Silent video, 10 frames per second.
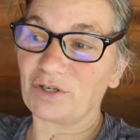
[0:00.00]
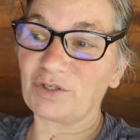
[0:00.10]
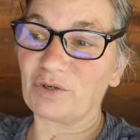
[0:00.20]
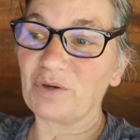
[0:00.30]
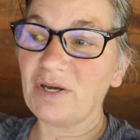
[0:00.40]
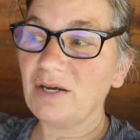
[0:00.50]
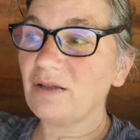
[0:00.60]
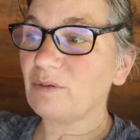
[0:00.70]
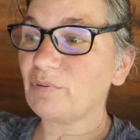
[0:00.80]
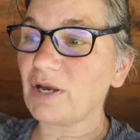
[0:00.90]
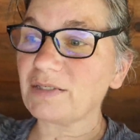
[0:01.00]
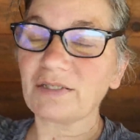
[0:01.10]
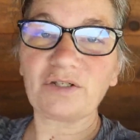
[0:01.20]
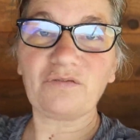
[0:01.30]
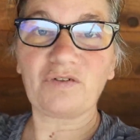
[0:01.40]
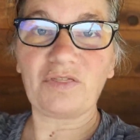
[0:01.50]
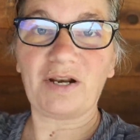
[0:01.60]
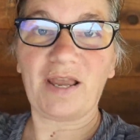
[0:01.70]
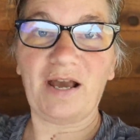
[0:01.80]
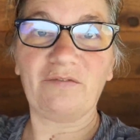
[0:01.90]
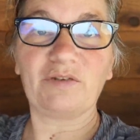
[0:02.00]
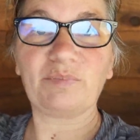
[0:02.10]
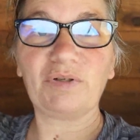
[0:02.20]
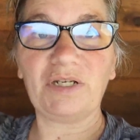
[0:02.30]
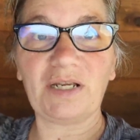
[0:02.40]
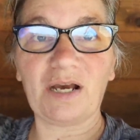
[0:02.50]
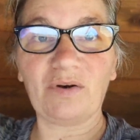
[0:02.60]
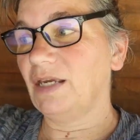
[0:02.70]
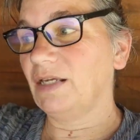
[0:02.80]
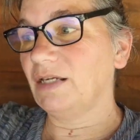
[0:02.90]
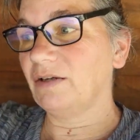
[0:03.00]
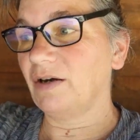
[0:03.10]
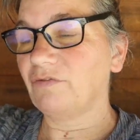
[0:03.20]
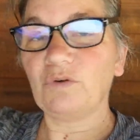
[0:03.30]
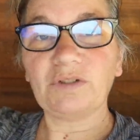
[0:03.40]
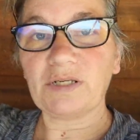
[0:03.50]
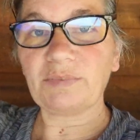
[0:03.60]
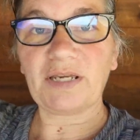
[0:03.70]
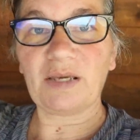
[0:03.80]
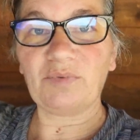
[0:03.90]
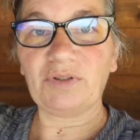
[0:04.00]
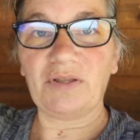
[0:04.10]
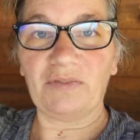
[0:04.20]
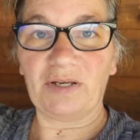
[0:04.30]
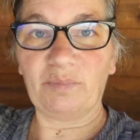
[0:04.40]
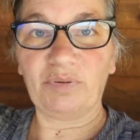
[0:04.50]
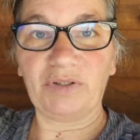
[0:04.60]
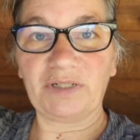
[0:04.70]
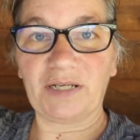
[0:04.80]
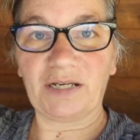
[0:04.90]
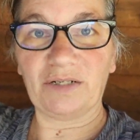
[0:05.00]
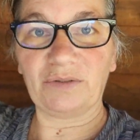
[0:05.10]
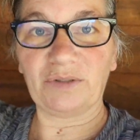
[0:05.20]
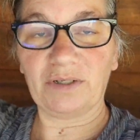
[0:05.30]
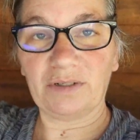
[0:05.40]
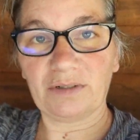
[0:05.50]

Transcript: So the process so far that I have is putting out a fold-up table, and then I put down